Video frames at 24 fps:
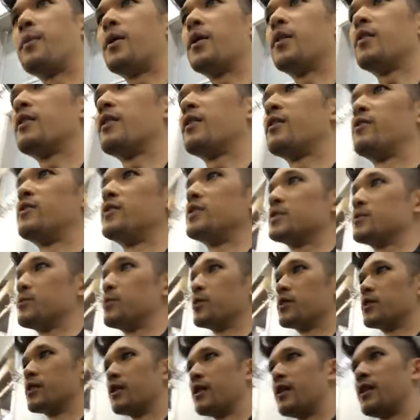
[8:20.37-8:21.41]
on a
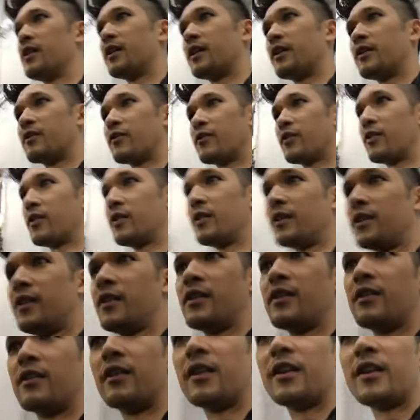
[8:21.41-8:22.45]
Facebook Live
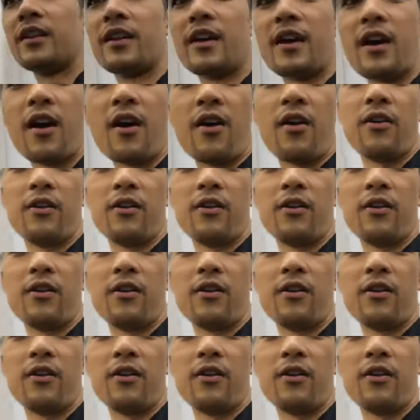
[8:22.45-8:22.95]
right now.